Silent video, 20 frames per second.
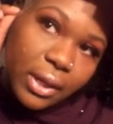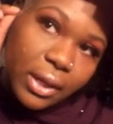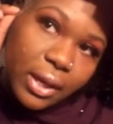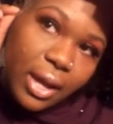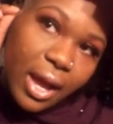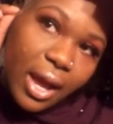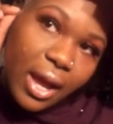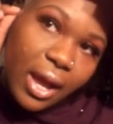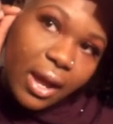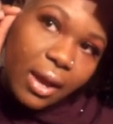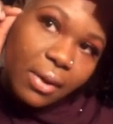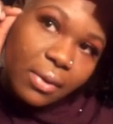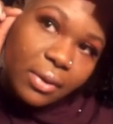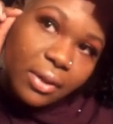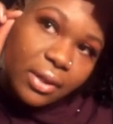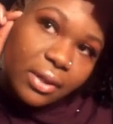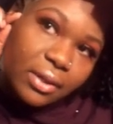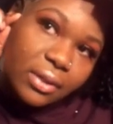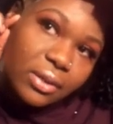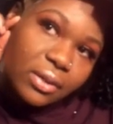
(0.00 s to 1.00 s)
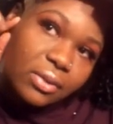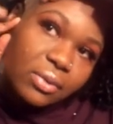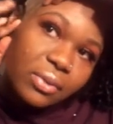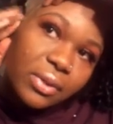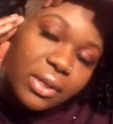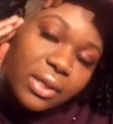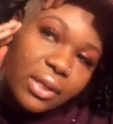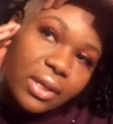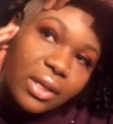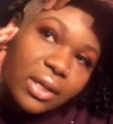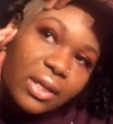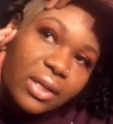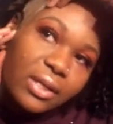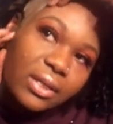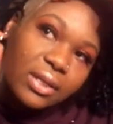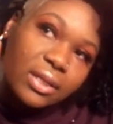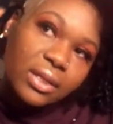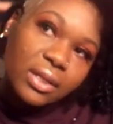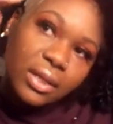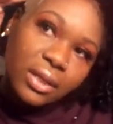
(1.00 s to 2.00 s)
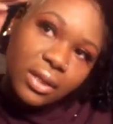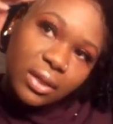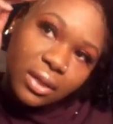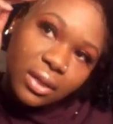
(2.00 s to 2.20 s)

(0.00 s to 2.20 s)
down and doing this.